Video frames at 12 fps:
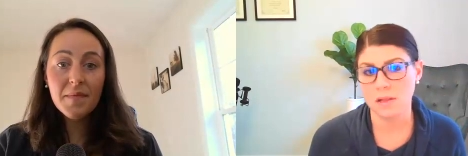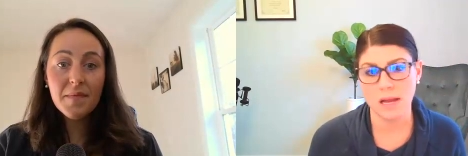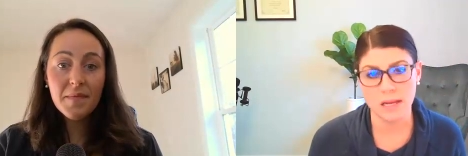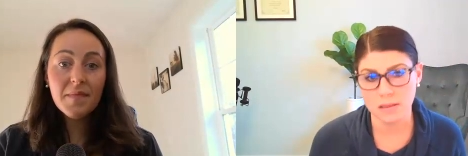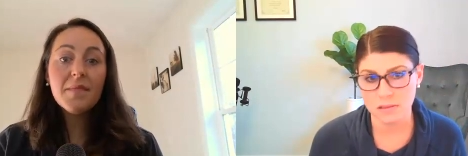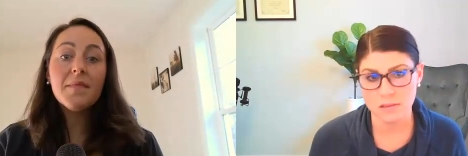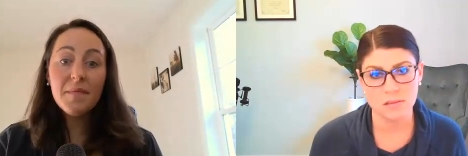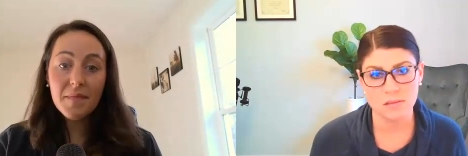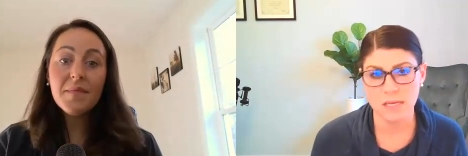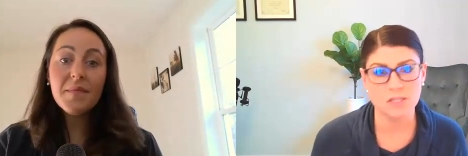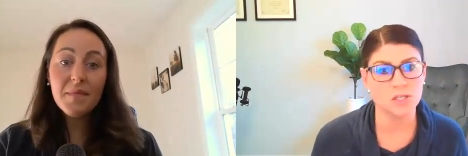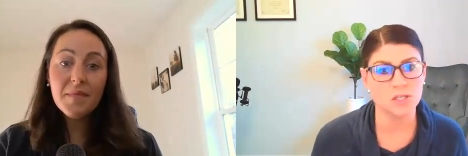
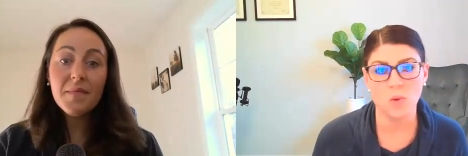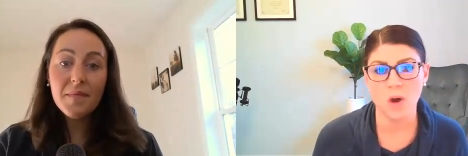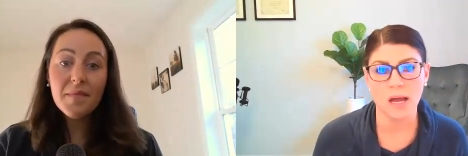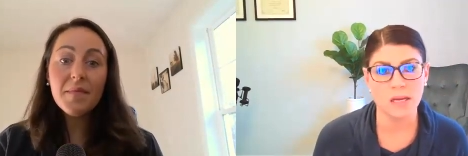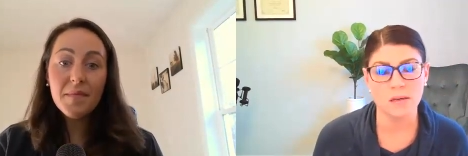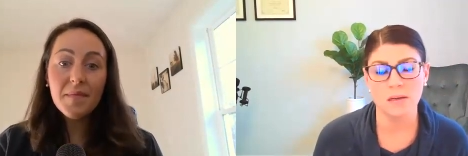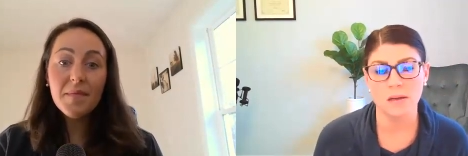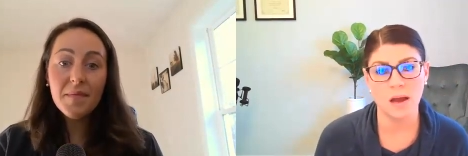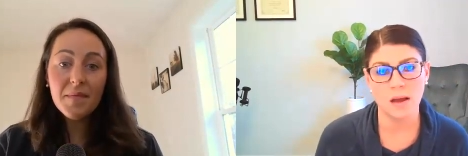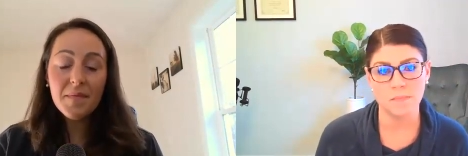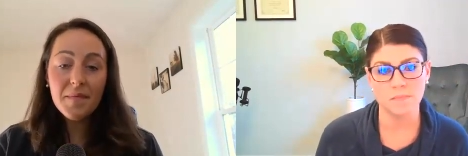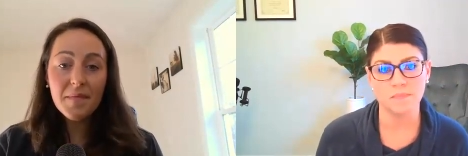Speaker 1: clients nationwide
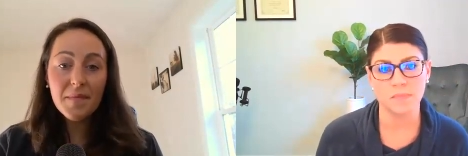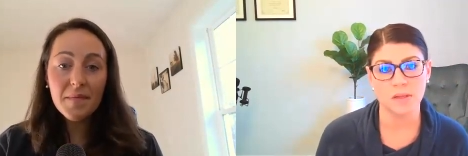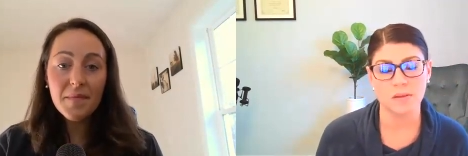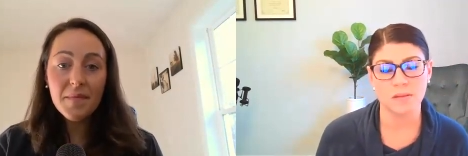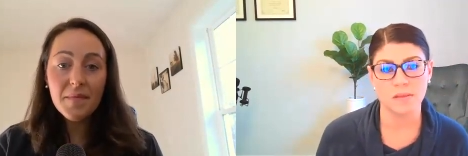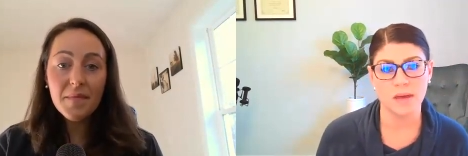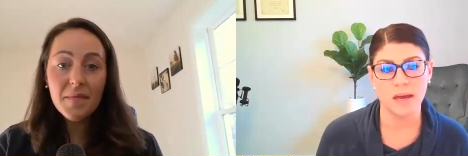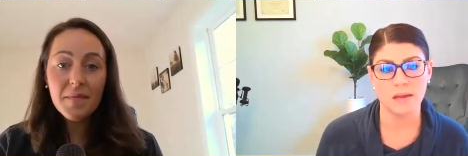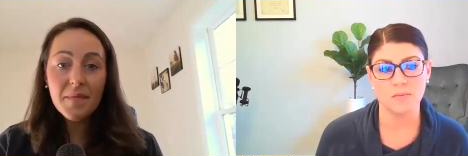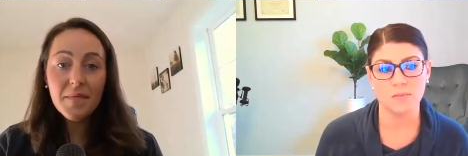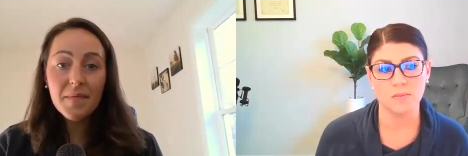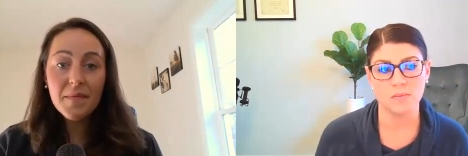um,
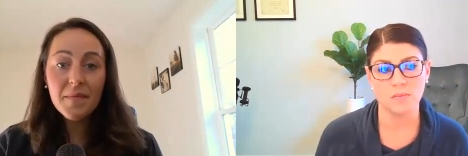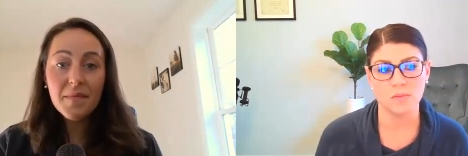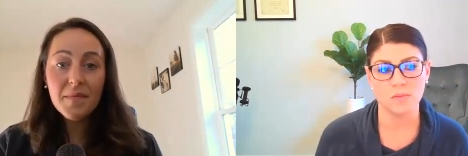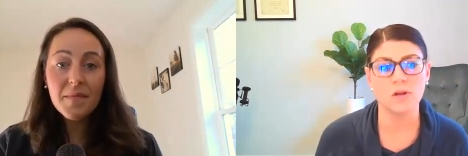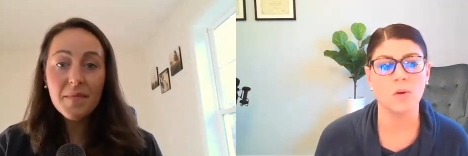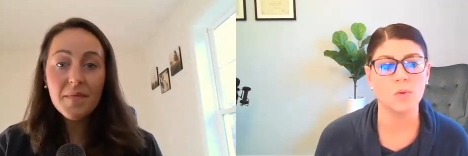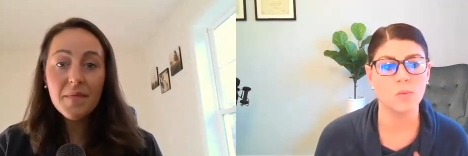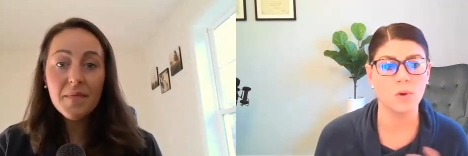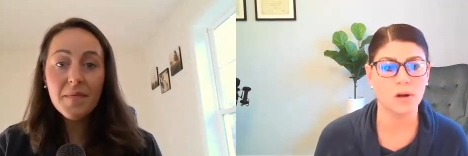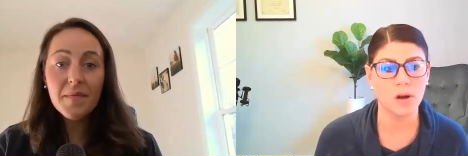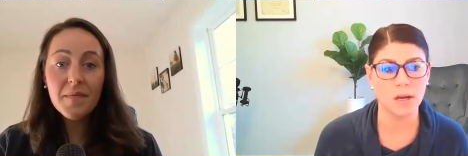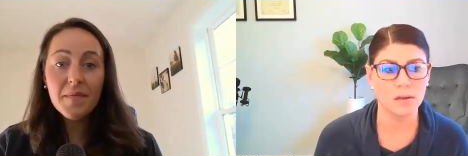that you know we
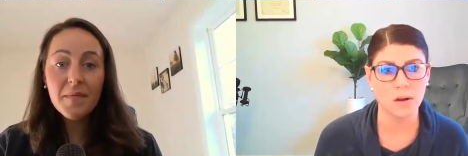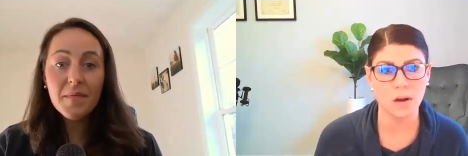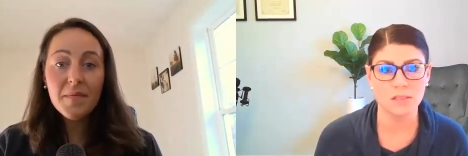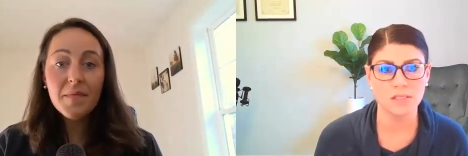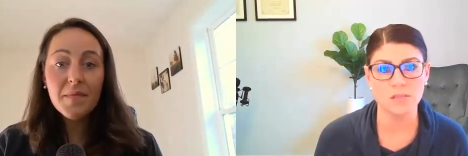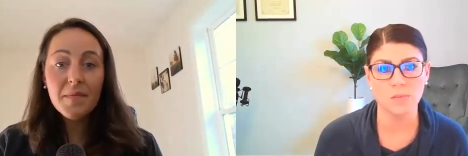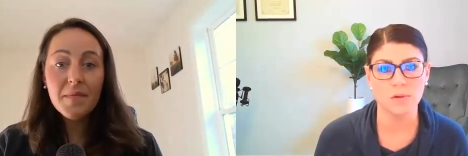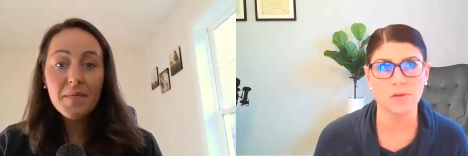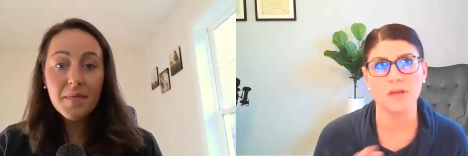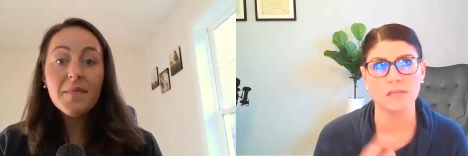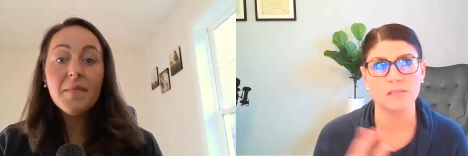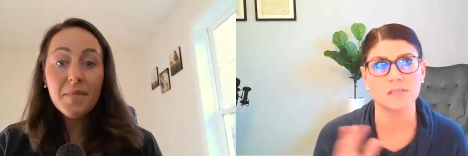work on on similar
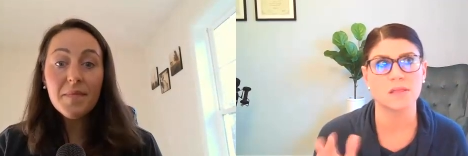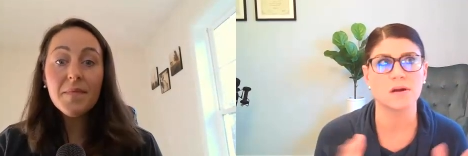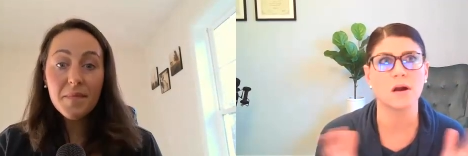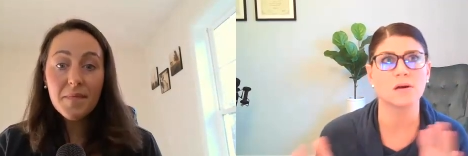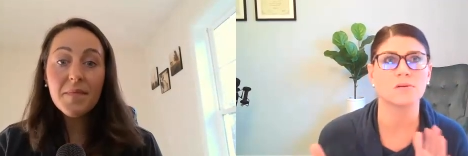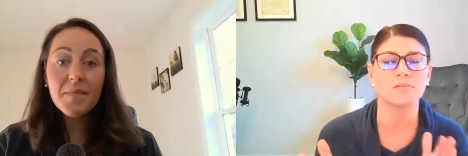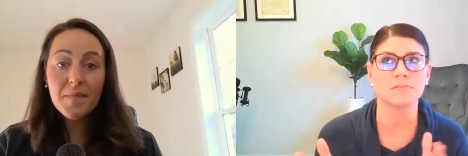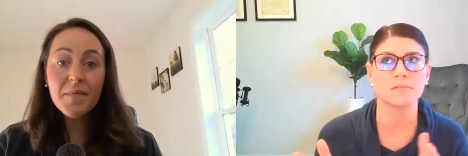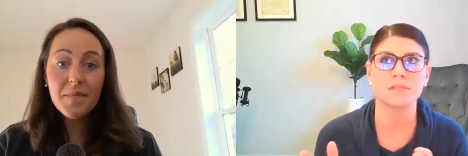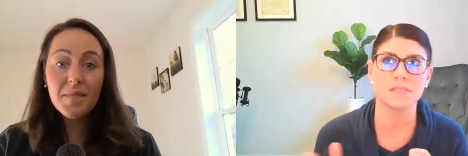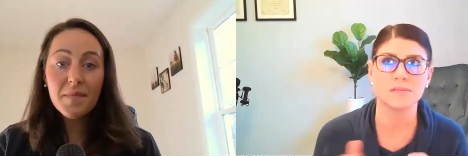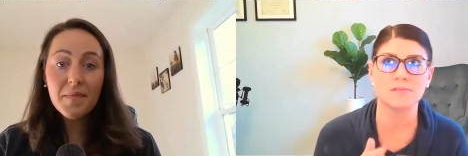things. There are
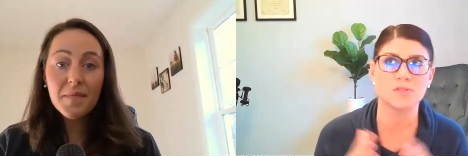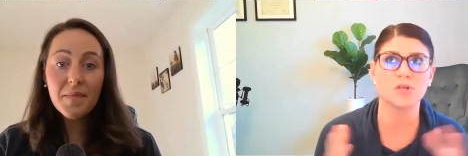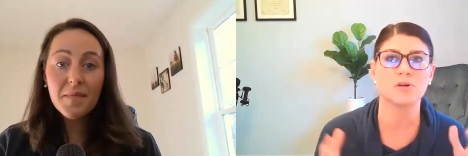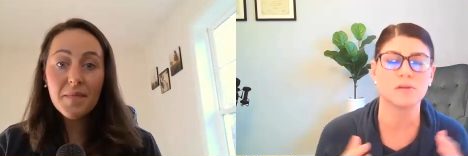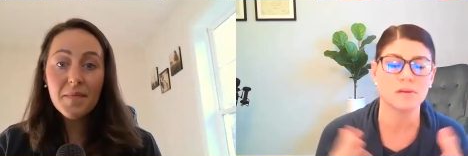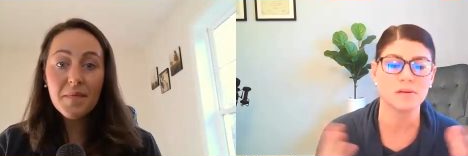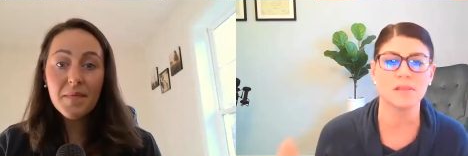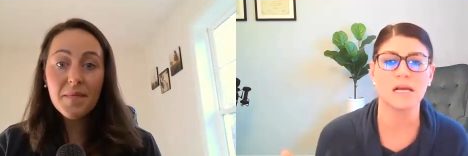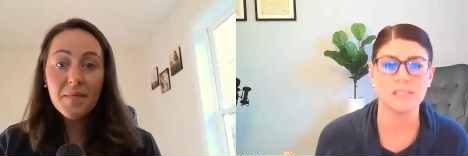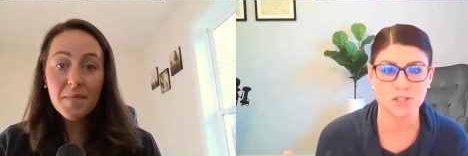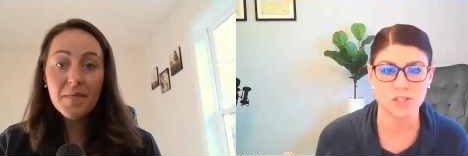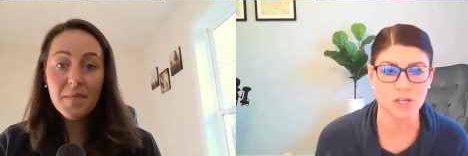certain
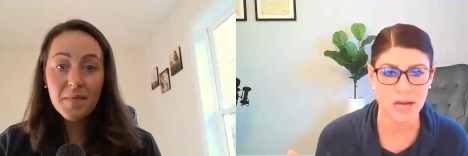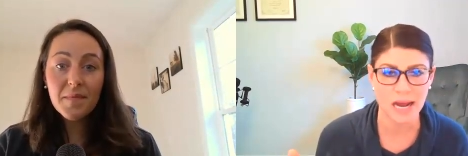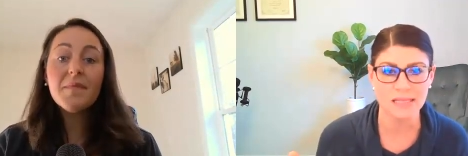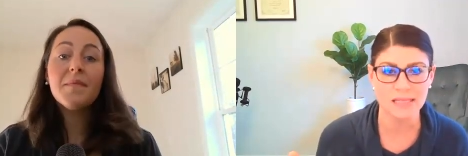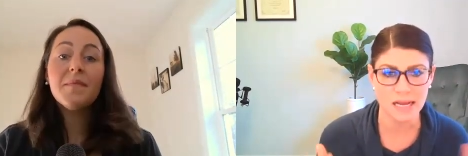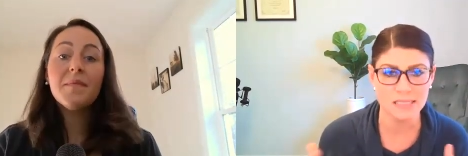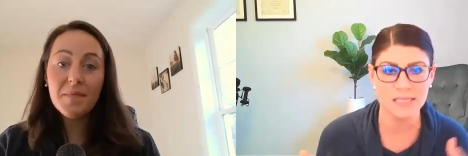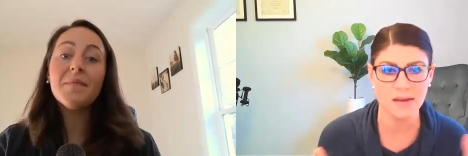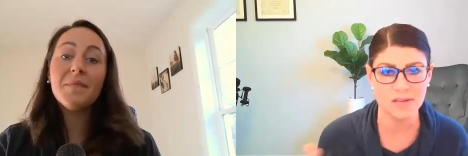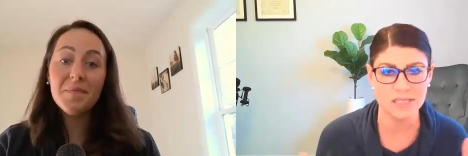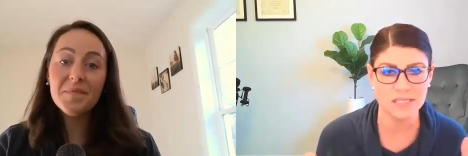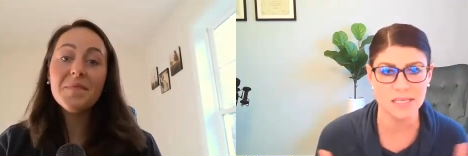licensure guidelines,
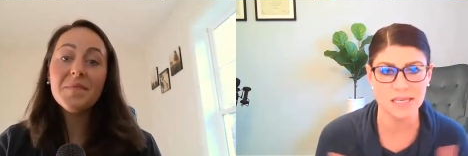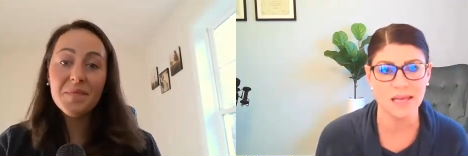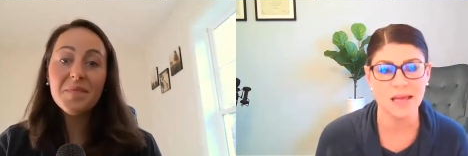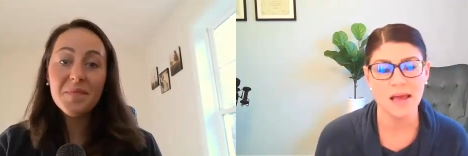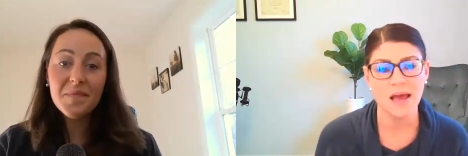obviously,